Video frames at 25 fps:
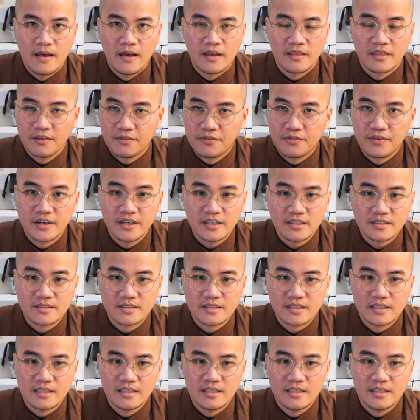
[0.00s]
The
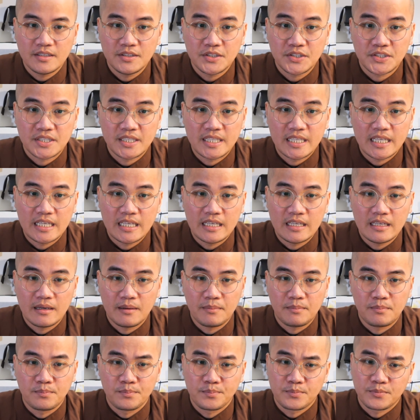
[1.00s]
first is
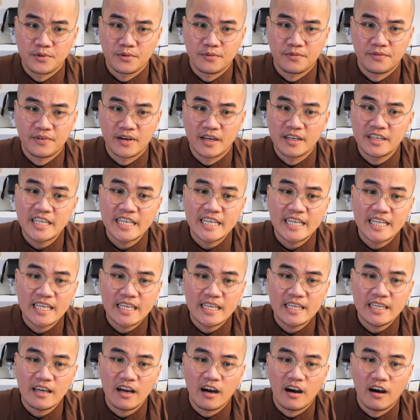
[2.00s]
the
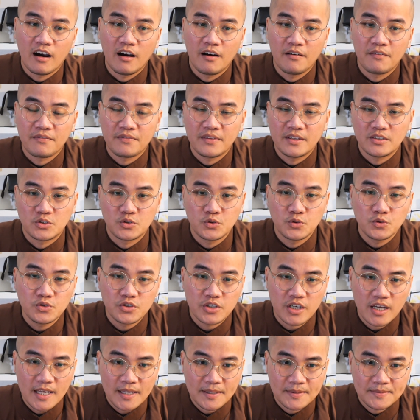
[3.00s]
profundity of the
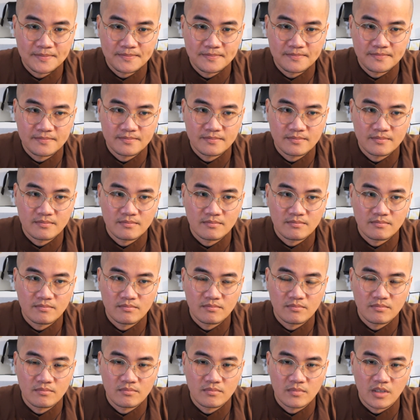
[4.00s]
sutra
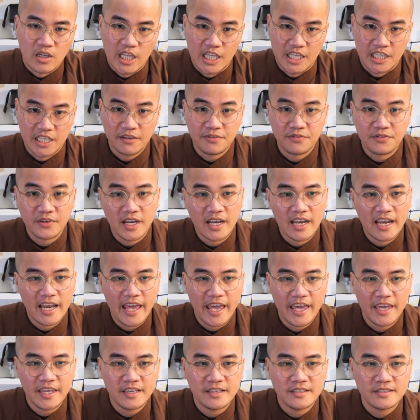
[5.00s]
and different
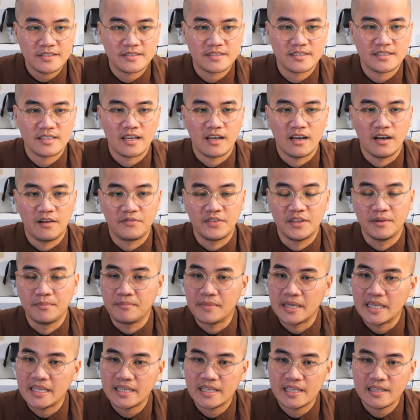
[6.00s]
layers of the
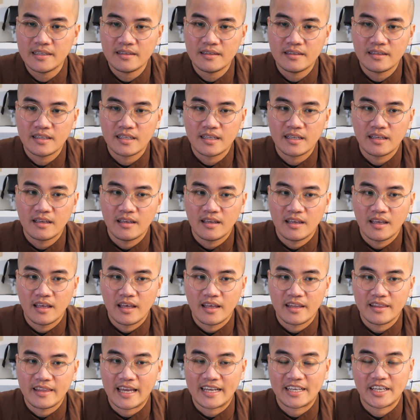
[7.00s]
meaning
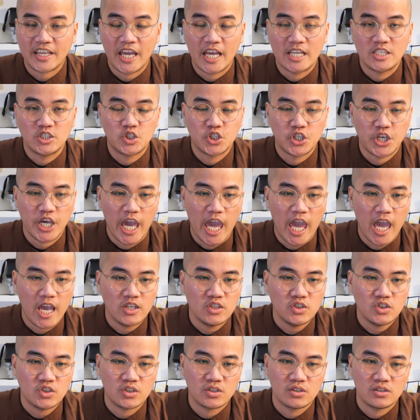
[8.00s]
that can
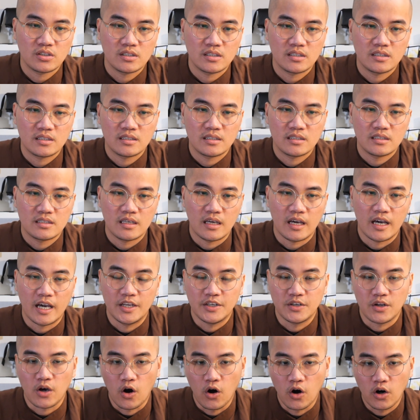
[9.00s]
change
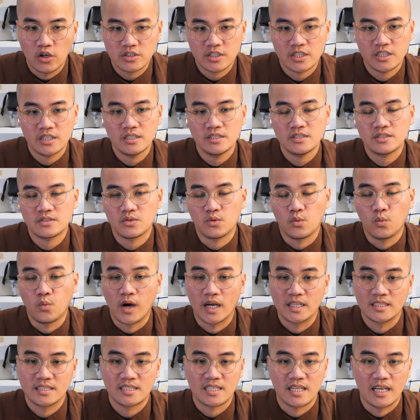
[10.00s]
and alters
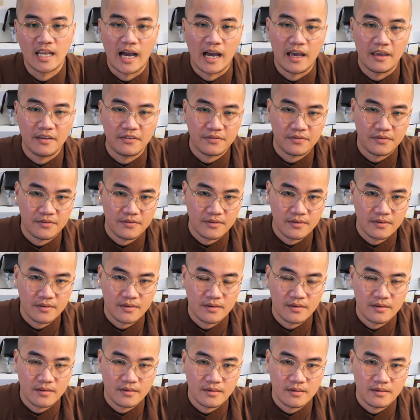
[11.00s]
one's life.
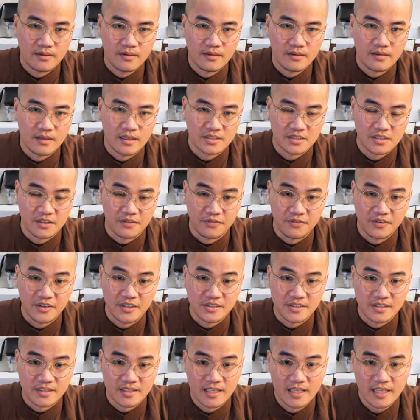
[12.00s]
That's the
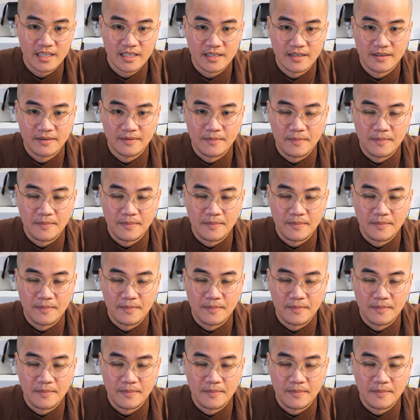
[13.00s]
first thing.